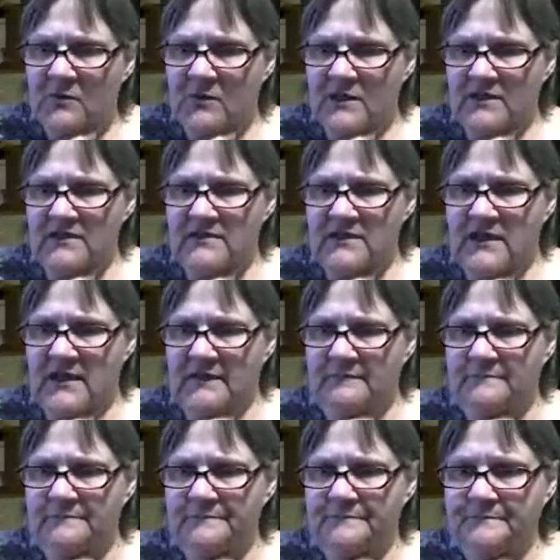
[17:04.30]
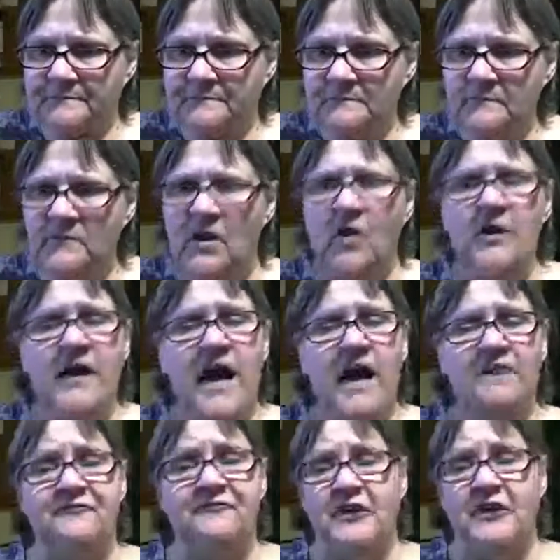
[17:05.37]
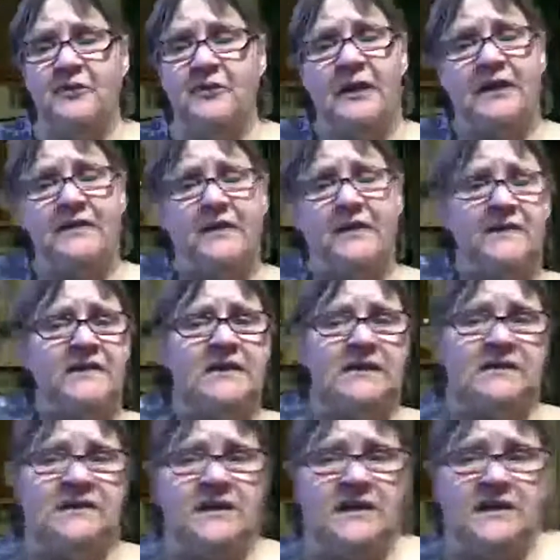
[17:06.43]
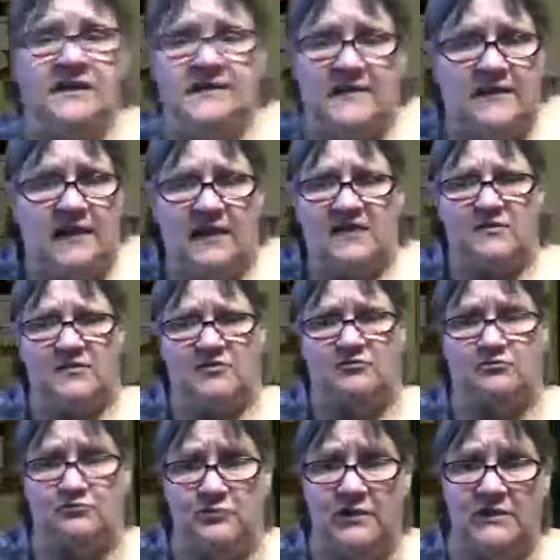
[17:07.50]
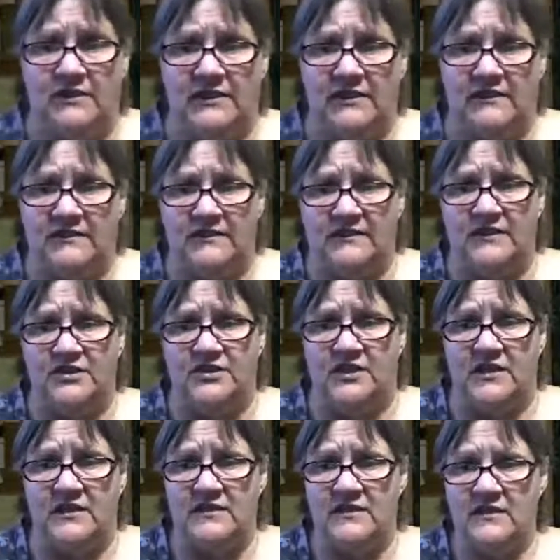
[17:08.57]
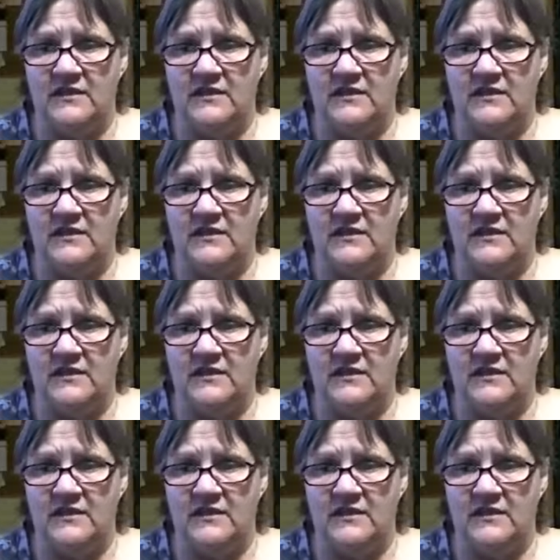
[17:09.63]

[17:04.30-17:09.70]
when it's done. Oh yeah, Flutterby. The deluxe was really delicious.